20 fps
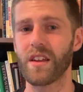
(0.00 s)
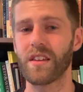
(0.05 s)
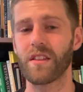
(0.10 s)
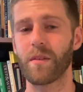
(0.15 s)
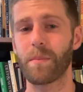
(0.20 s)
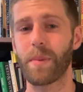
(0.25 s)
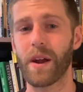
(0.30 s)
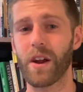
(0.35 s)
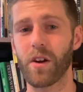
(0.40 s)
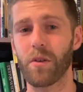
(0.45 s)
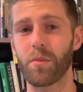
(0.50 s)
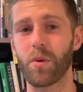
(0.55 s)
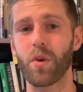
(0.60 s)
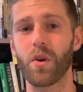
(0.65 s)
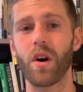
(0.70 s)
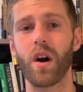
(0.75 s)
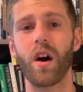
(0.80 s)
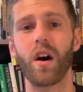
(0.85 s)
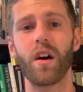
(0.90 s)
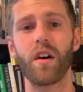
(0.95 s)
the
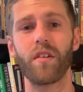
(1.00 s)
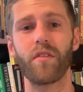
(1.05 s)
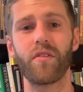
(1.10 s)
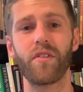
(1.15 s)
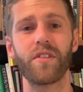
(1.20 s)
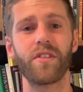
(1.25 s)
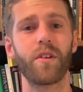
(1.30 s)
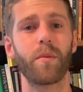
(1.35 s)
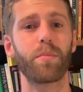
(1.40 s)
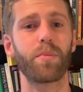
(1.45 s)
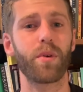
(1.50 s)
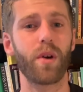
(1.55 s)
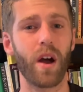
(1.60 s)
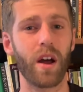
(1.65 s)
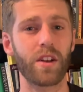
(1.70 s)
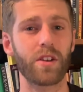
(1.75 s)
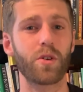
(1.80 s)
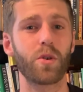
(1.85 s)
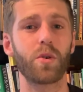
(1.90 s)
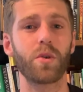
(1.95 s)
parable of the
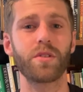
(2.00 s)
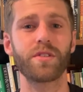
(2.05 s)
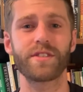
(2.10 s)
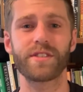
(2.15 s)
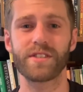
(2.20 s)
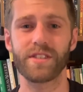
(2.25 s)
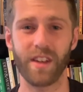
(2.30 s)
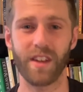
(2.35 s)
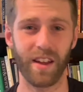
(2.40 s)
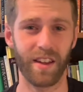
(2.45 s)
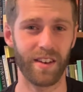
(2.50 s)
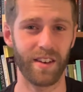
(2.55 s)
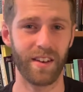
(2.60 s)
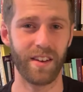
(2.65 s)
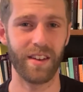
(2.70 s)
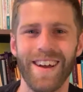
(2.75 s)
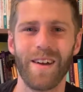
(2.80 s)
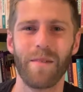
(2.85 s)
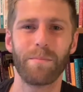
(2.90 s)
Prodigal Son.